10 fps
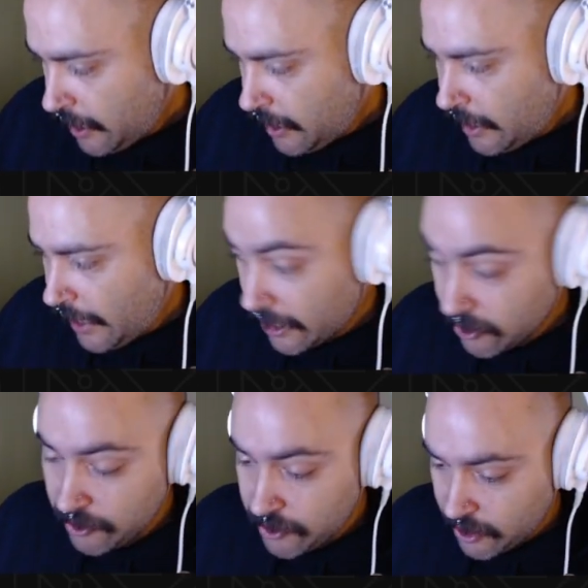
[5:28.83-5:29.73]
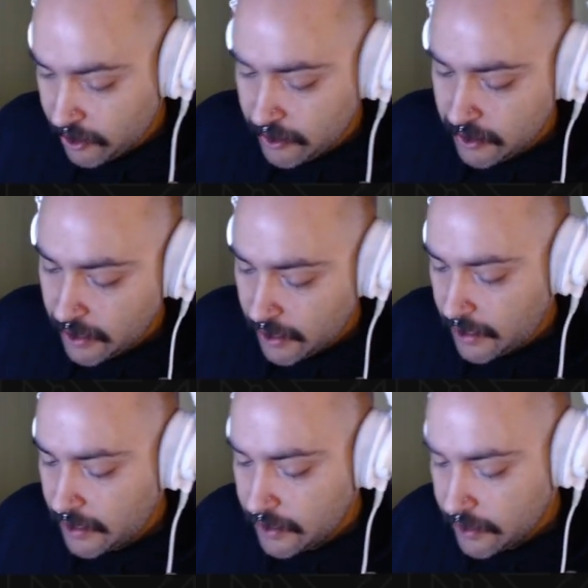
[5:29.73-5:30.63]
agriculture,
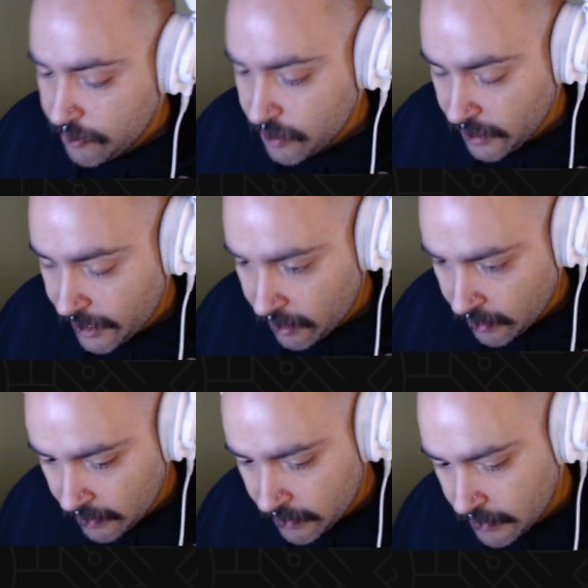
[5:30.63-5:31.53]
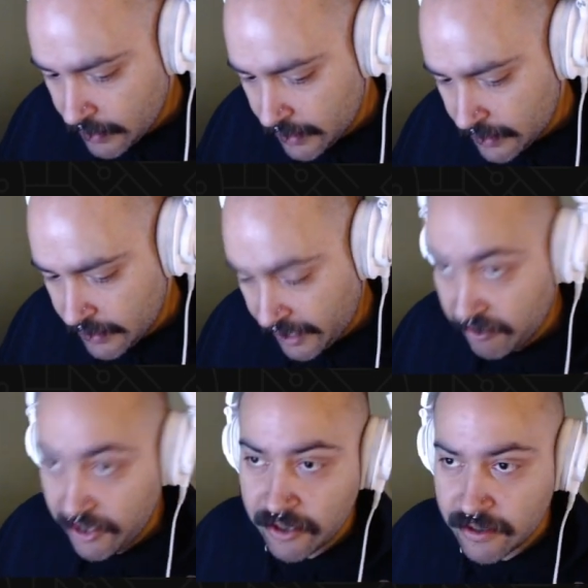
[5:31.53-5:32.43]
using LiDAR in like
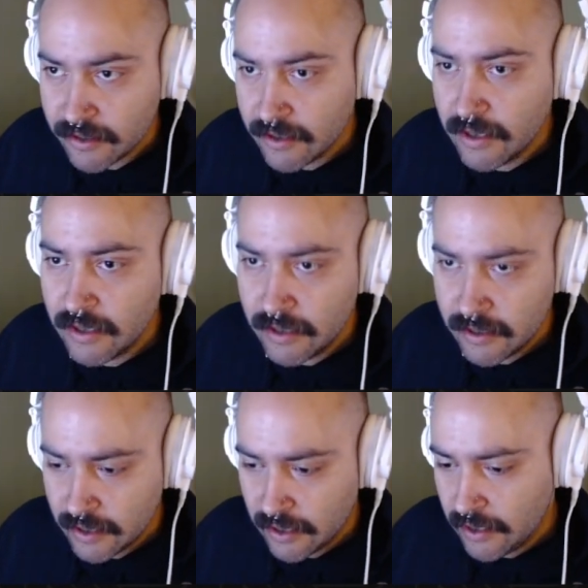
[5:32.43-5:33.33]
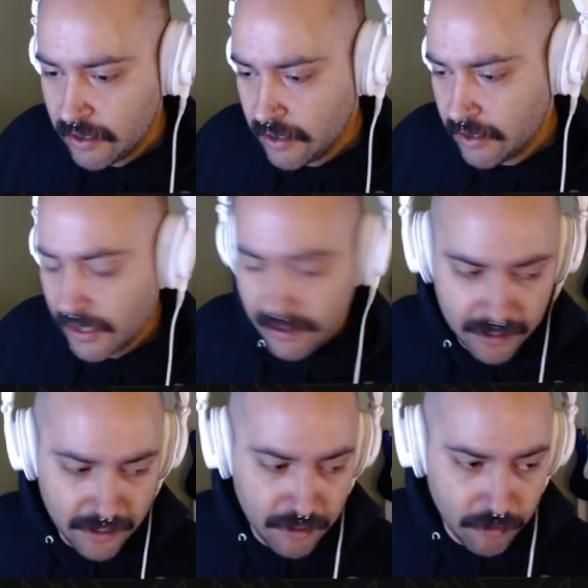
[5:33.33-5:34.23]
vineyards to get
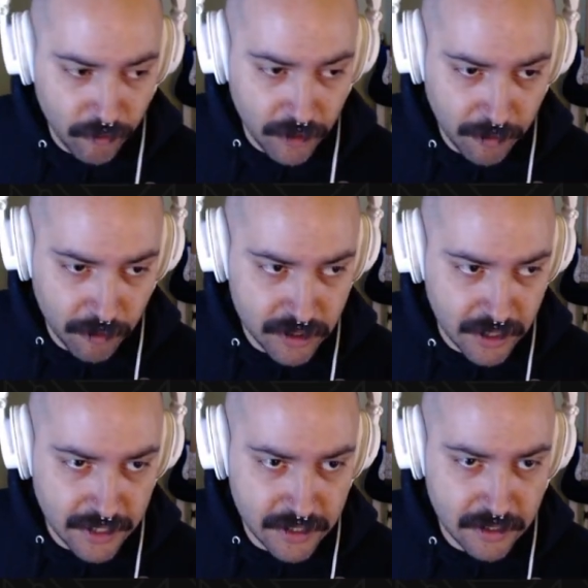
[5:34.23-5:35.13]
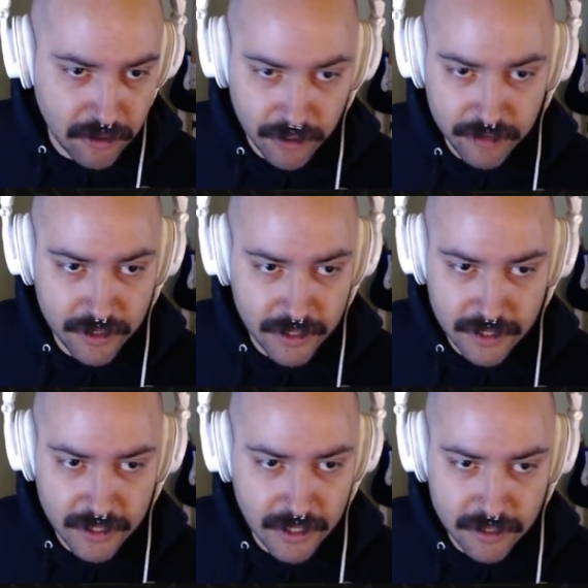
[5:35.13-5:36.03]
really precise, or even in
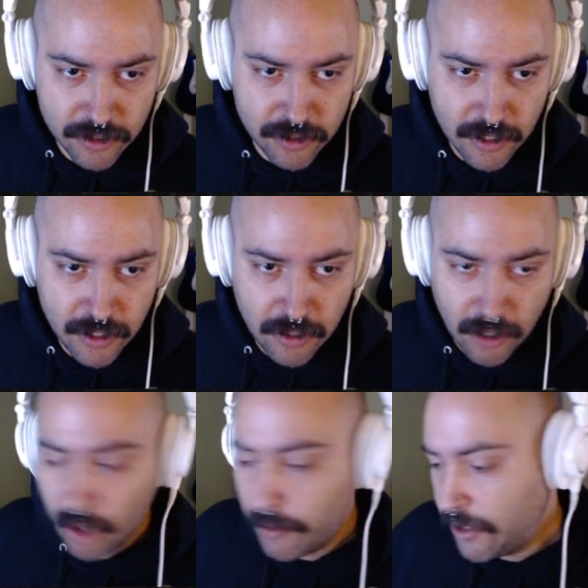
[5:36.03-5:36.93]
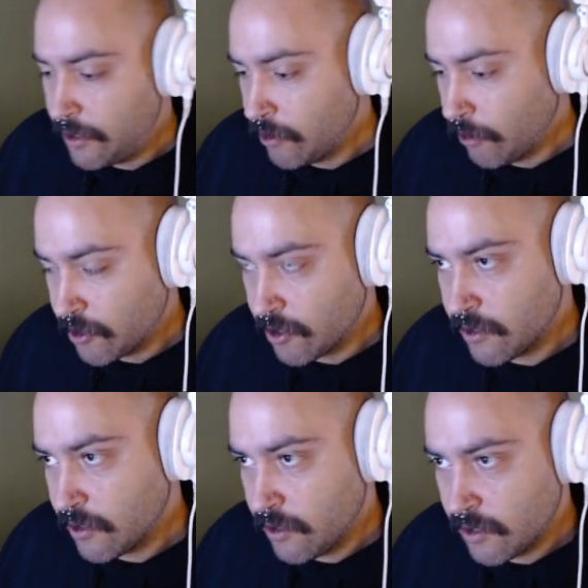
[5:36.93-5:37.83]
just almond
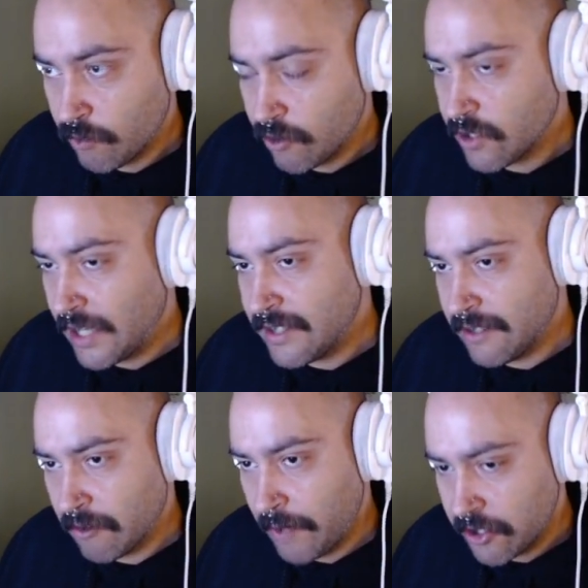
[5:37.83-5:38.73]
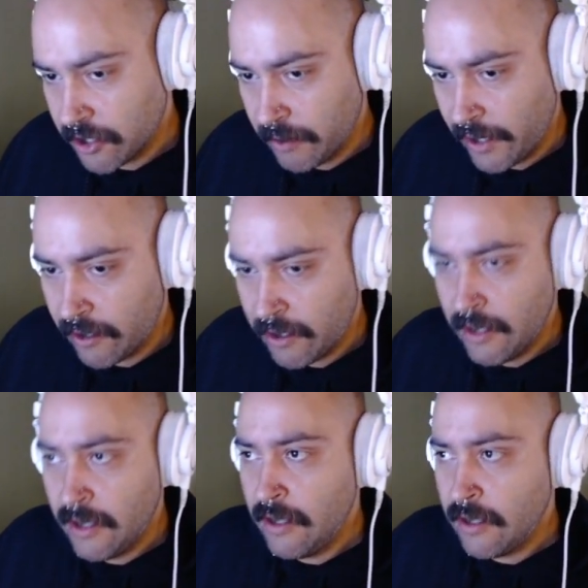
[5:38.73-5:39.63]
orchards, just precise information about
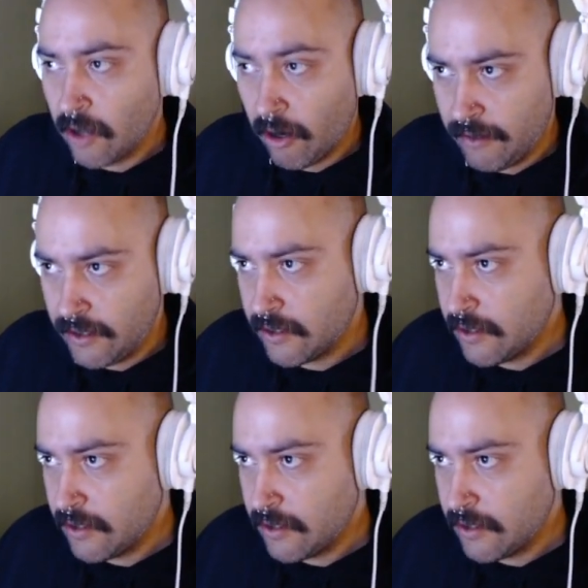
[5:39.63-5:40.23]
the harvest.